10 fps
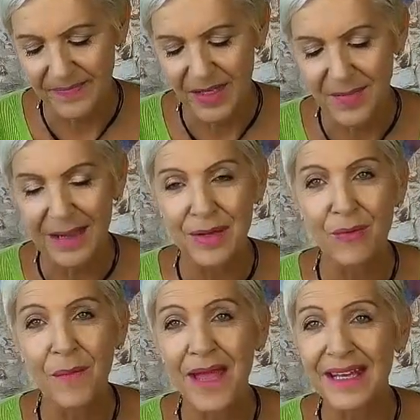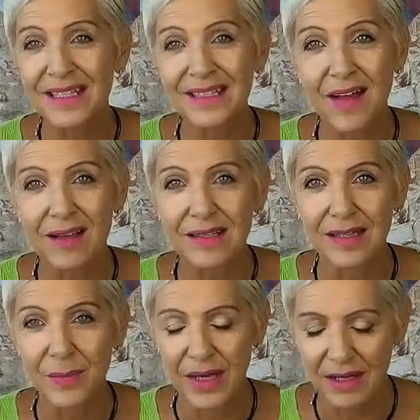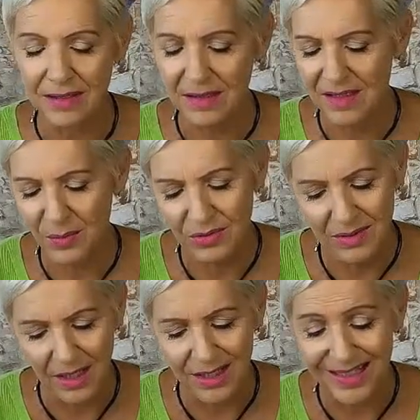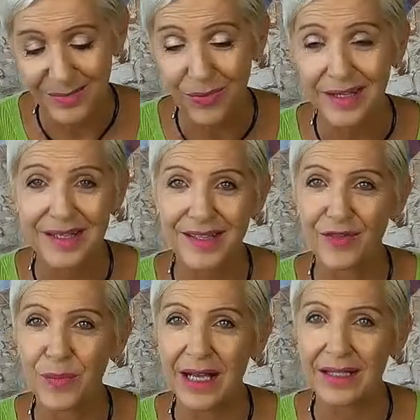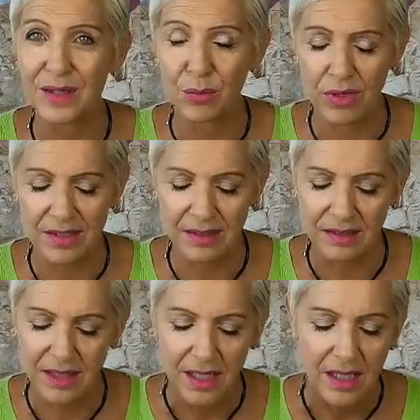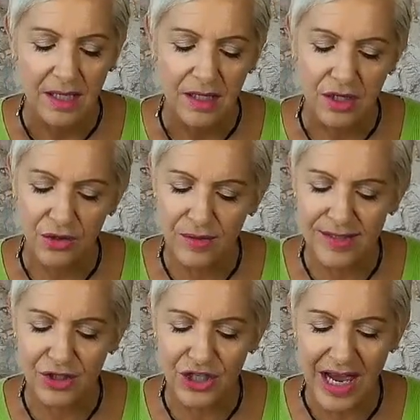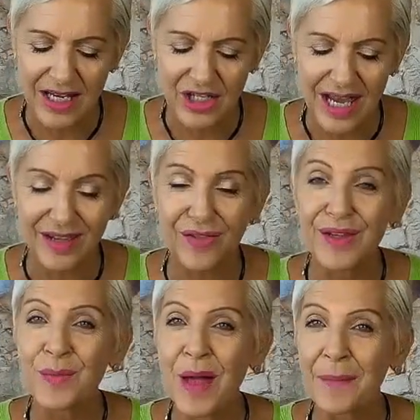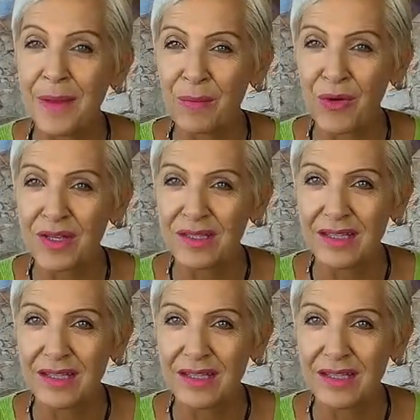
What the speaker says: You may be romanticizing the past, and Spirit's saying you need to bring yourself back to the present. You can also change how you think about memories